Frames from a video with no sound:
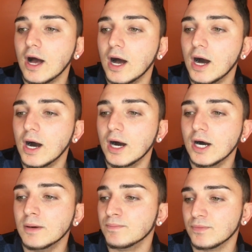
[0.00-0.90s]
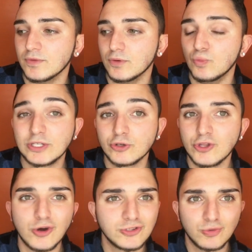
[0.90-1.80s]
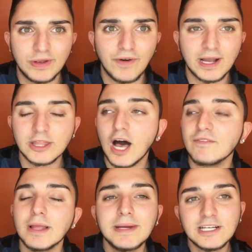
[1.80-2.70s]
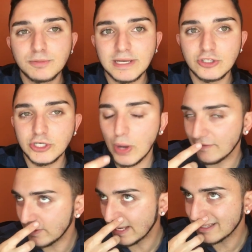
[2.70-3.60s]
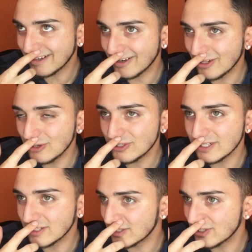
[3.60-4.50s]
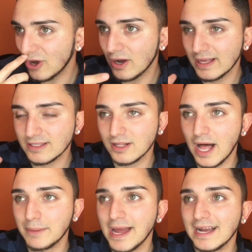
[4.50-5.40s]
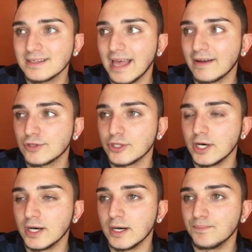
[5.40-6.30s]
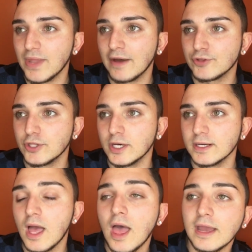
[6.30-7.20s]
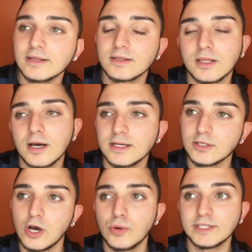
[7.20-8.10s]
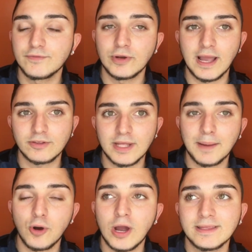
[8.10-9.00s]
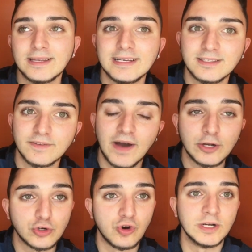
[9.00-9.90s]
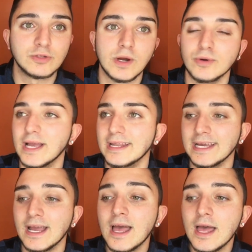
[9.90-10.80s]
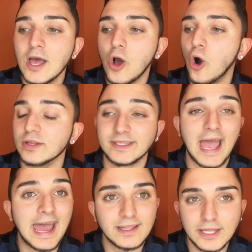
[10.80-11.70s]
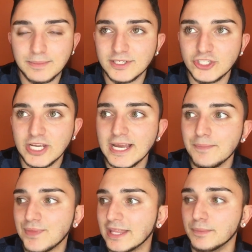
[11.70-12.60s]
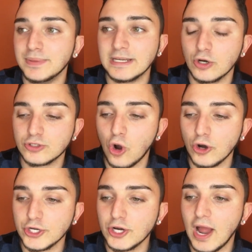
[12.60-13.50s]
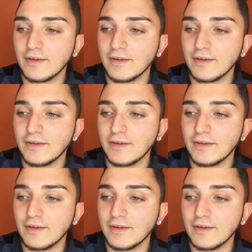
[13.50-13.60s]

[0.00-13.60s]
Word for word: Um, whistle notes we fucking love. Let me explain to you. I feel like the conclusion to the song, like the climax after the after the he's a slut, he's a hoe, he's a freak after that part, and then it hits the final chorus where we're getting all these ad libs and shit, and the beat goes harder.